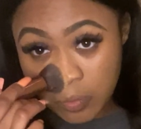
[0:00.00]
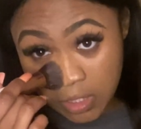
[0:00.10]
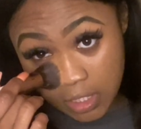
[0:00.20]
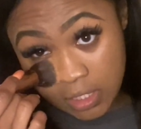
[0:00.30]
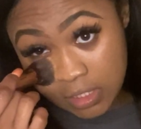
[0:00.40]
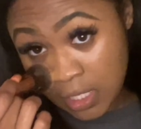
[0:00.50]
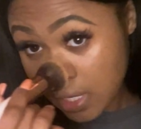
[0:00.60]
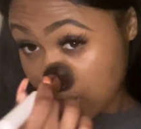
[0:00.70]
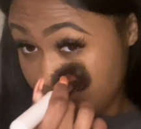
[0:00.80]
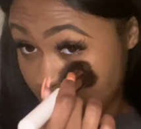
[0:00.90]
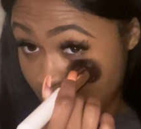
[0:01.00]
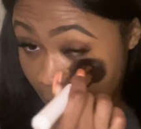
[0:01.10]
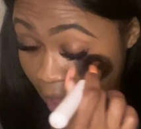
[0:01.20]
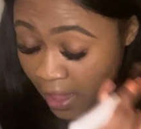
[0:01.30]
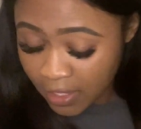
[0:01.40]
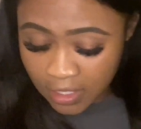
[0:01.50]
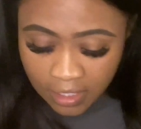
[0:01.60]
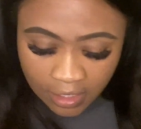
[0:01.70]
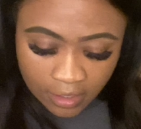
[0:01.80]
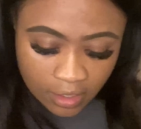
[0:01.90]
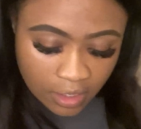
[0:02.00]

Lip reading: because like I get